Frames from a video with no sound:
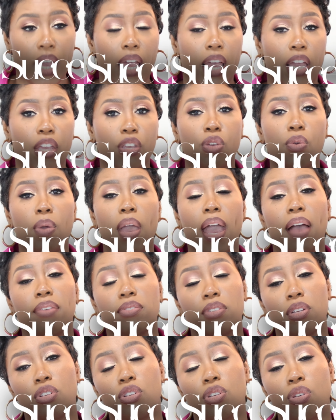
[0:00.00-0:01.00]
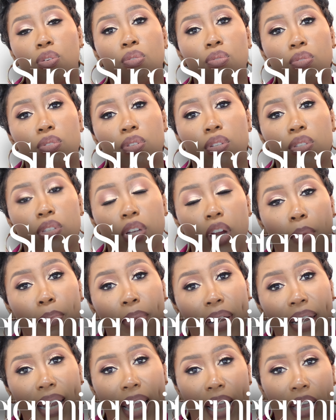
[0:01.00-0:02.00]
and you have to choose
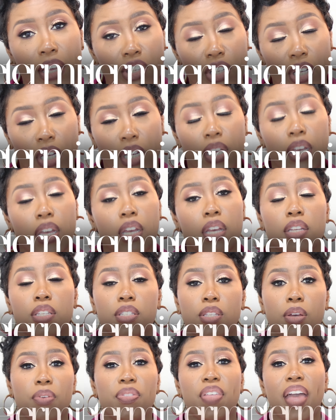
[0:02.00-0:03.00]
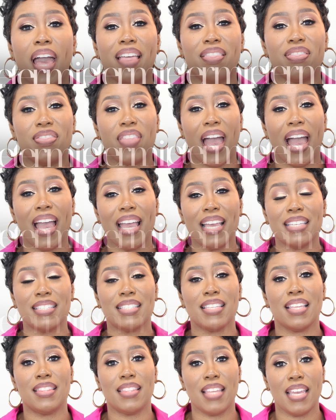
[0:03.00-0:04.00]
determination so that that is
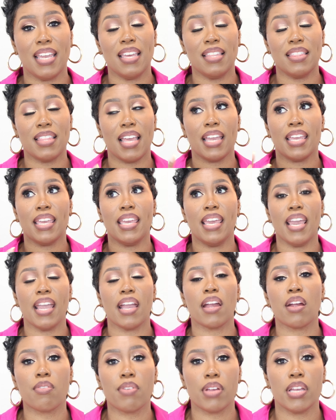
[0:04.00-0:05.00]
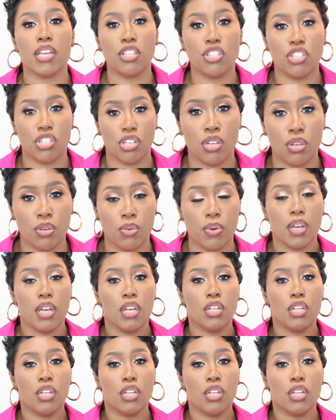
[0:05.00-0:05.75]
the thing that carries you